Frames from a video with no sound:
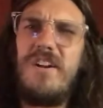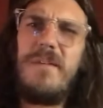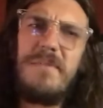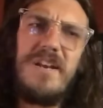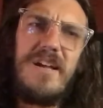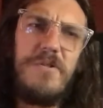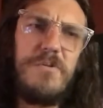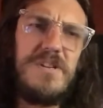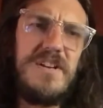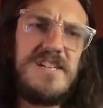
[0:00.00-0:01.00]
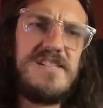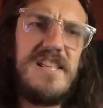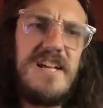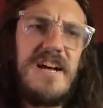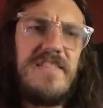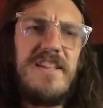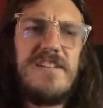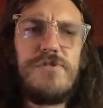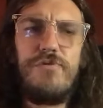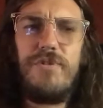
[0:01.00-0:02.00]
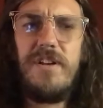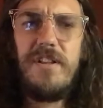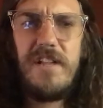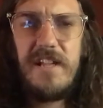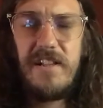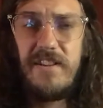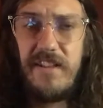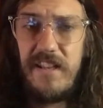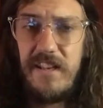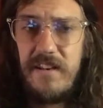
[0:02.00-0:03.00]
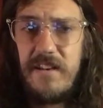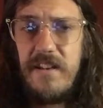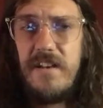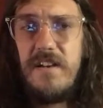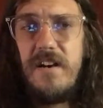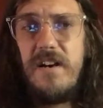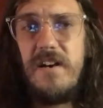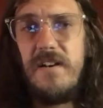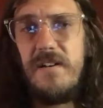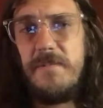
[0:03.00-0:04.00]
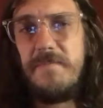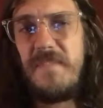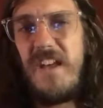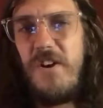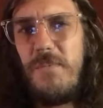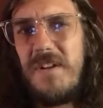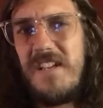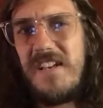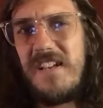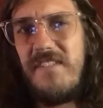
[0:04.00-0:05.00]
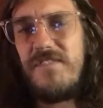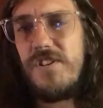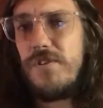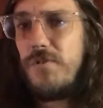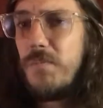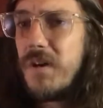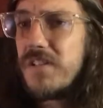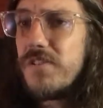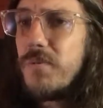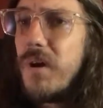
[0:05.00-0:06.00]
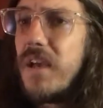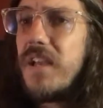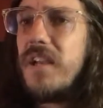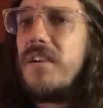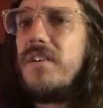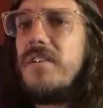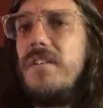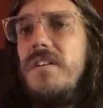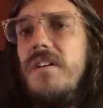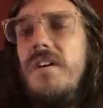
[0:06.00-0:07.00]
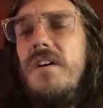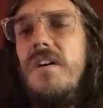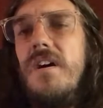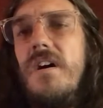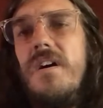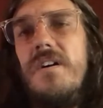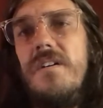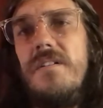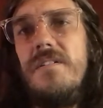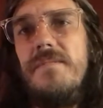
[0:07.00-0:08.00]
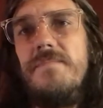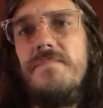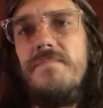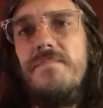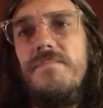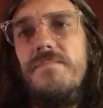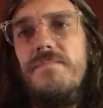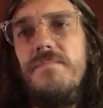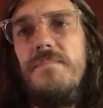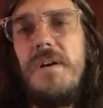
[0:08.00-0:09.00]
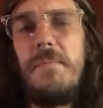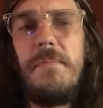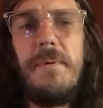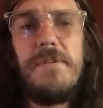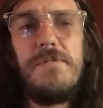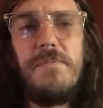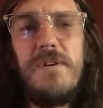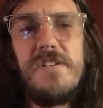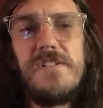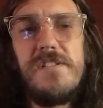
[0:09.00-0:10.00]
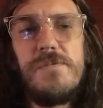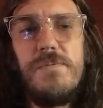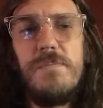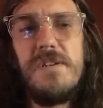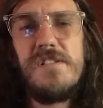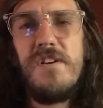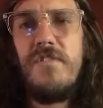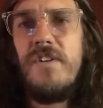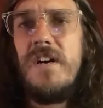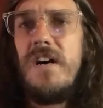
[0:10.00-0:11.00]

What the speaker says: Let me know what you guys think. I think it's really clean. I hope I didn't give too much away here. But I'm about to watch this one myself.